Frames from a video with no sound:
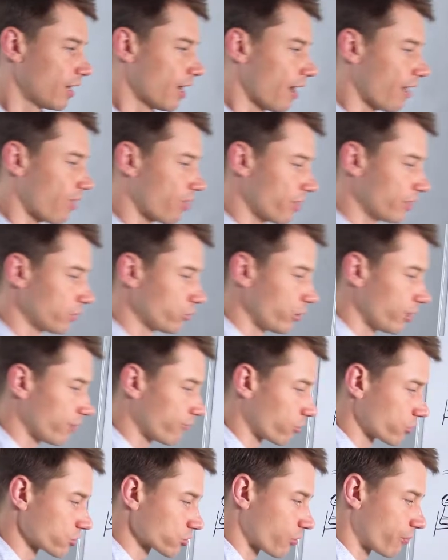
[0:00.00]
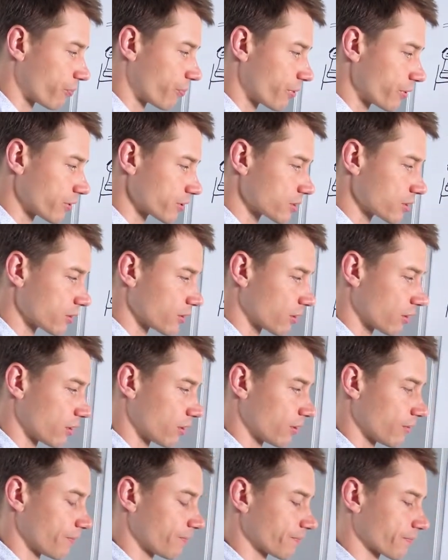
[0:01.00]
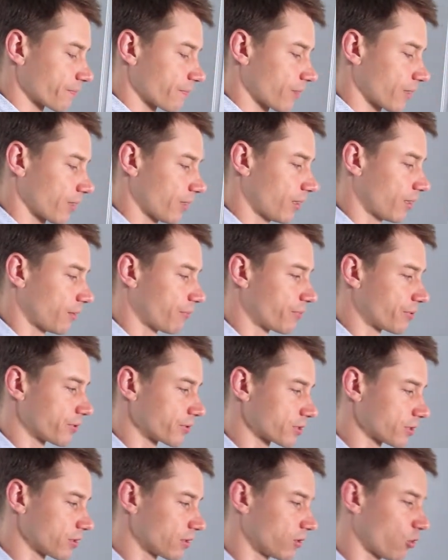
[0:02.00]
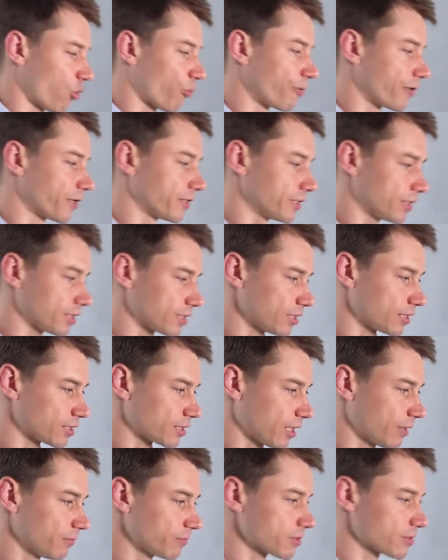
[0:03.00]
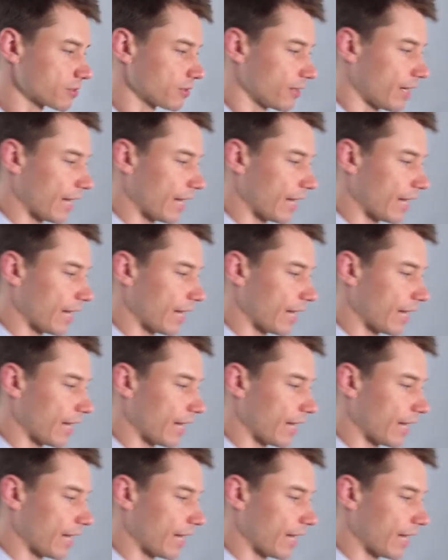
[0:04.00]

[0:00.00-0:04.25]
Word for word: And then we have also personal operating systems.